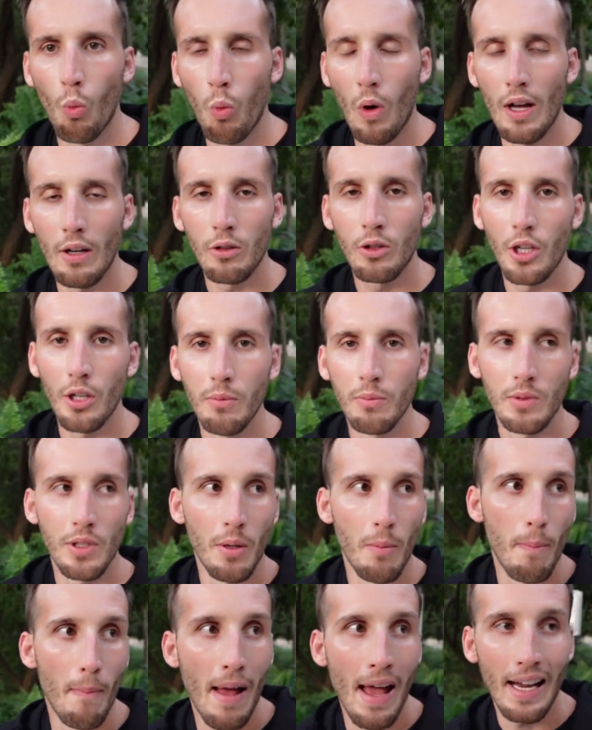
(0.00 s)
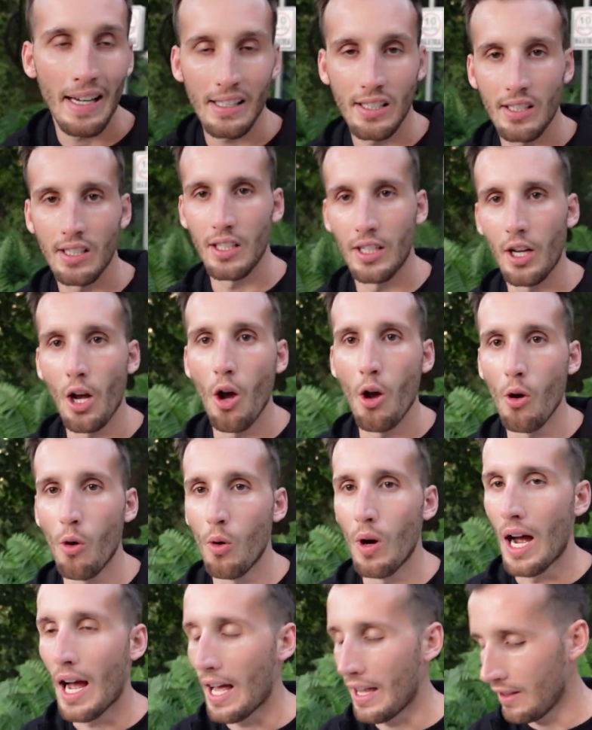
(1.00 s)
Welcome to Mexico
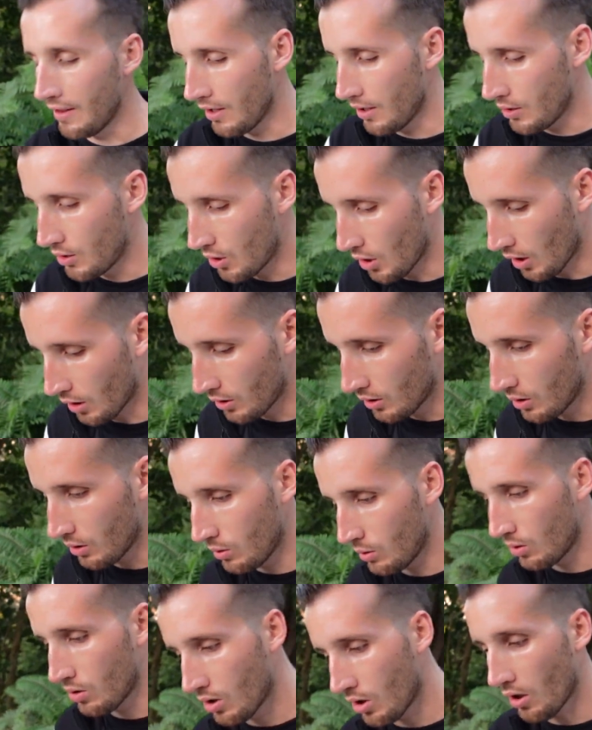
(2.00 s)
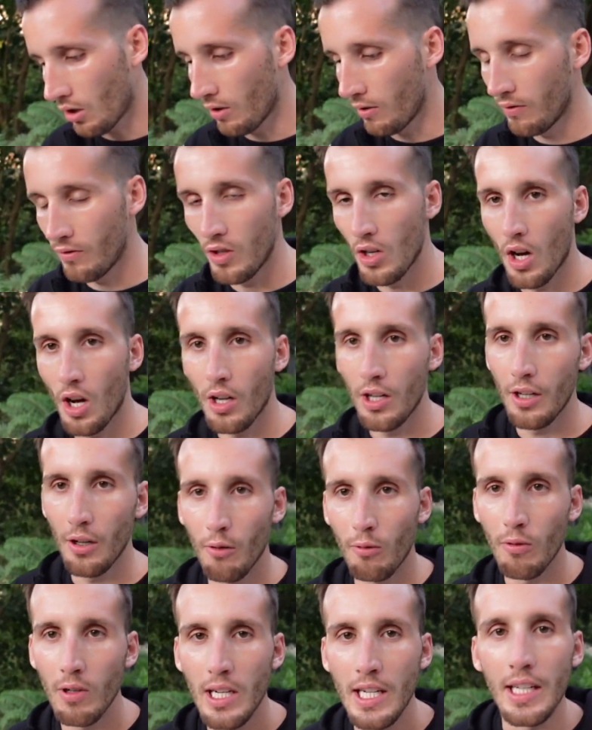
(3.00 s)
and the jungles of
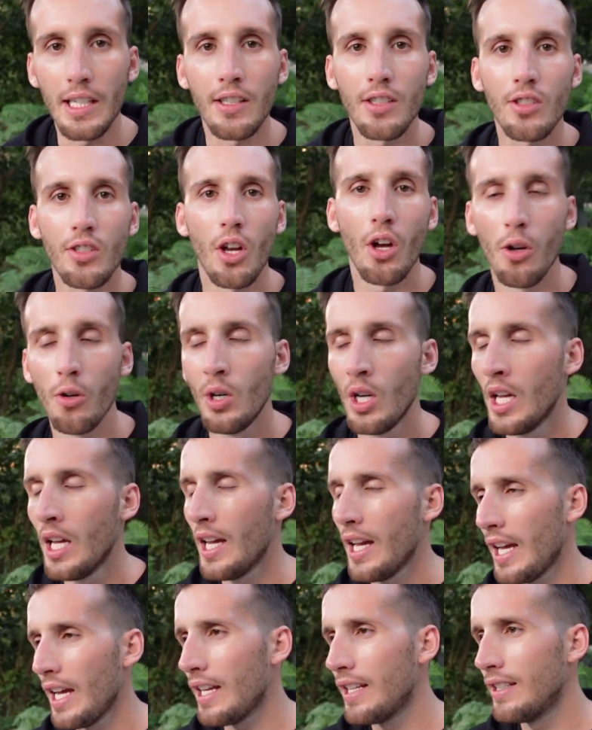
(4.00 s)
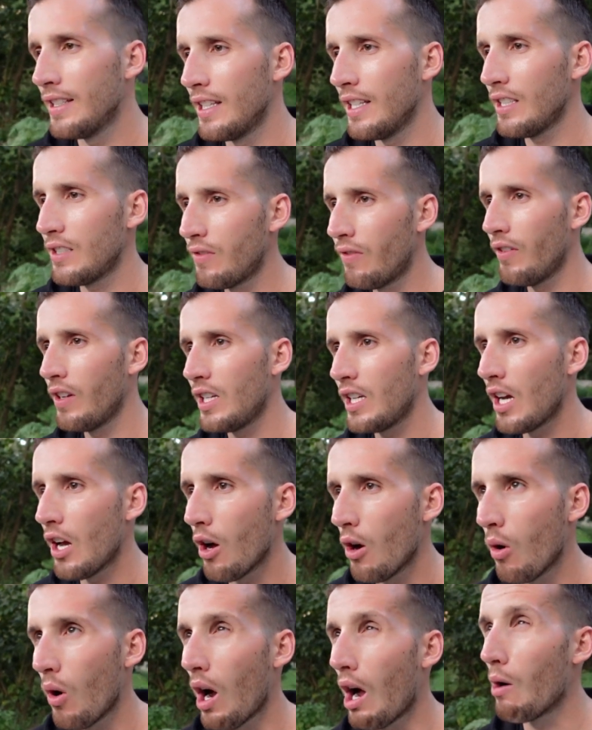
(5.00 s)
Nayarit. So in this
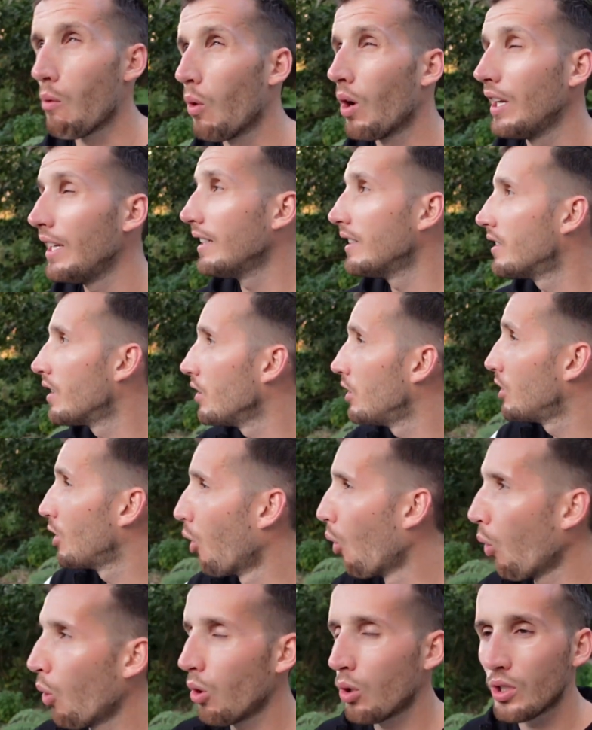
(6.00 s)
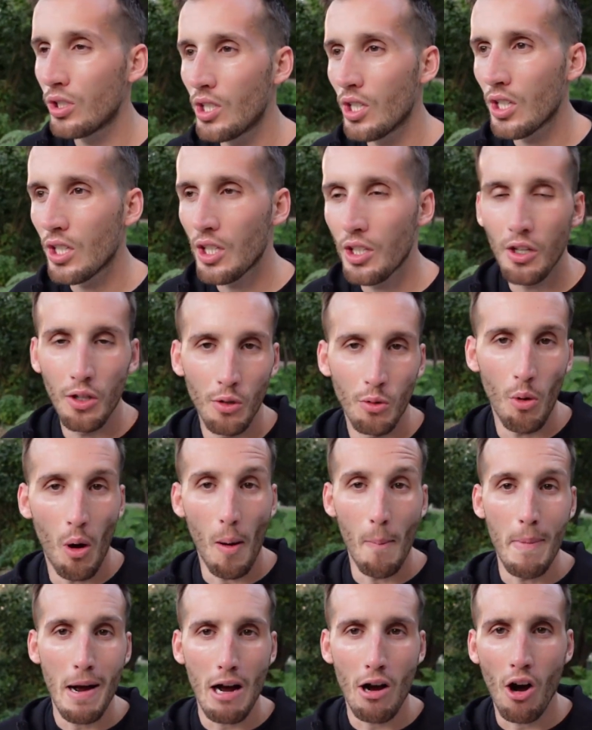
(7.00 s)
video, I wanted to talk to you
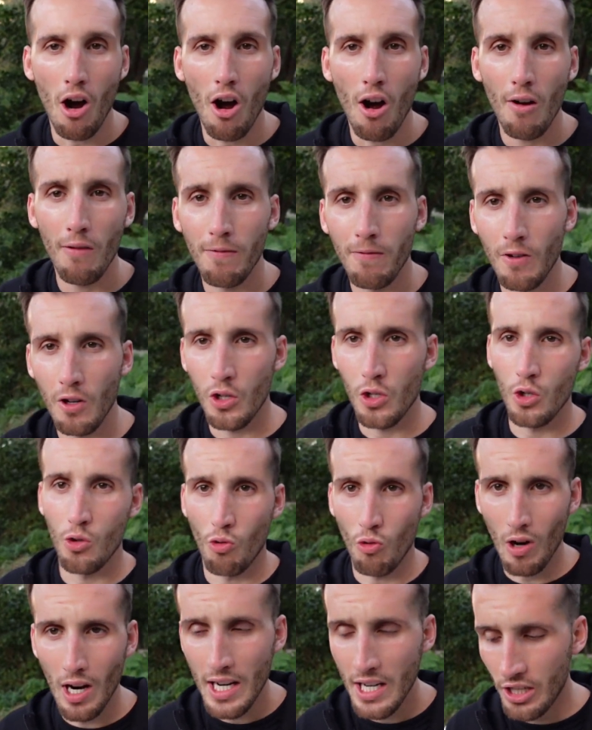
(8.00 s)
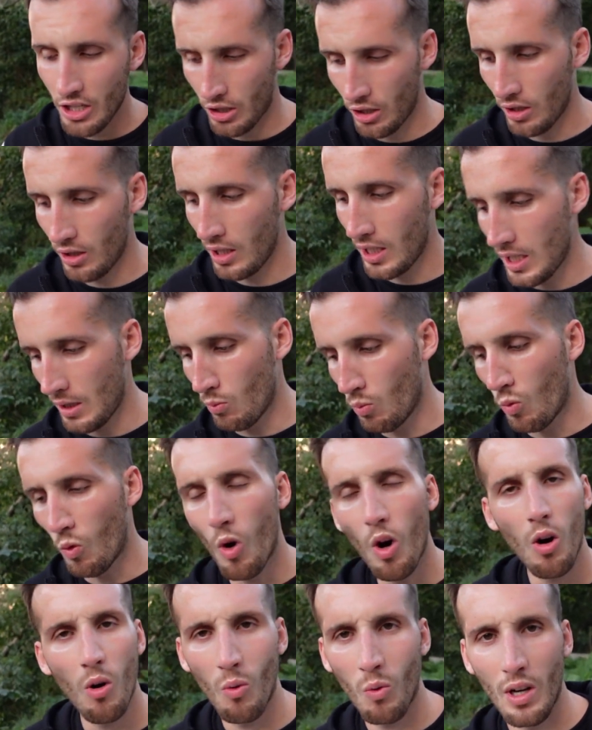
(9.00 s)
about our frustration in
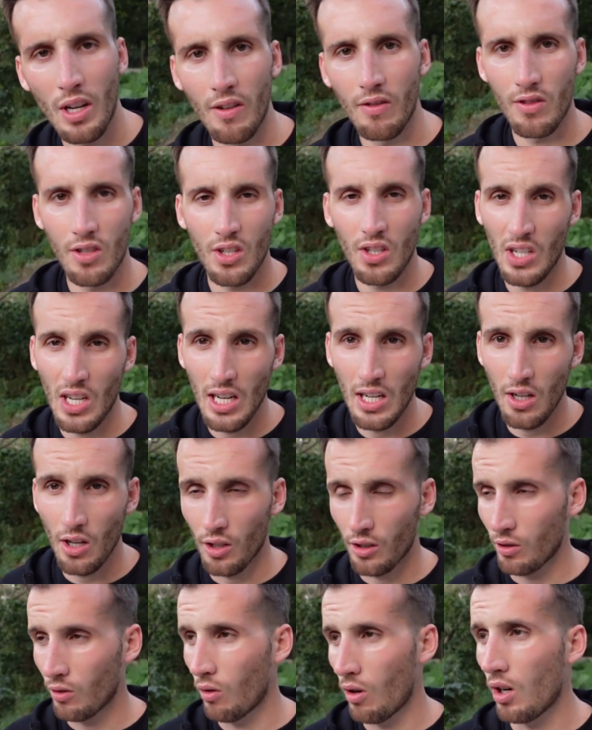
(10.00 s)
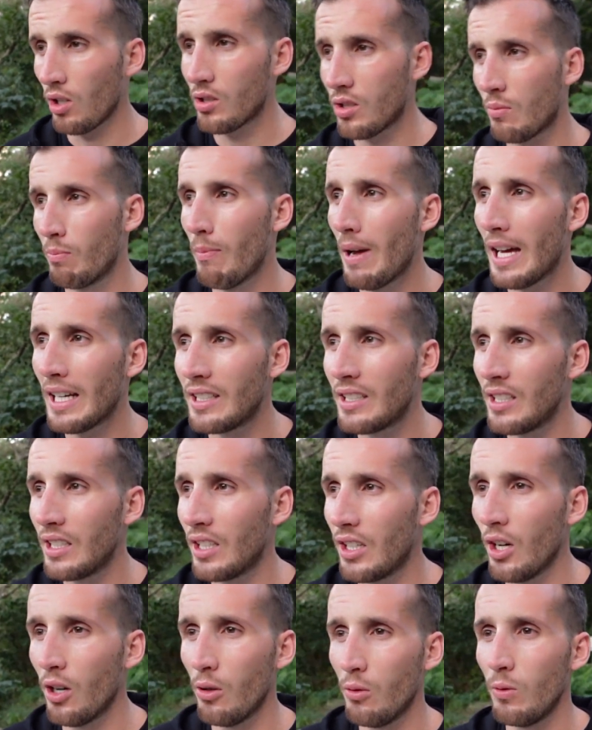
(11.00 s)
what we have seen across
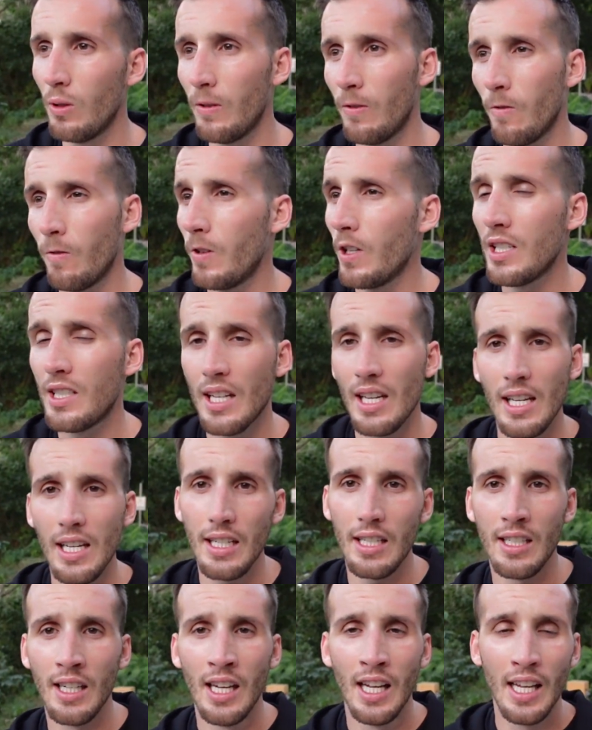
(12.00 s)
Mexico. We've visited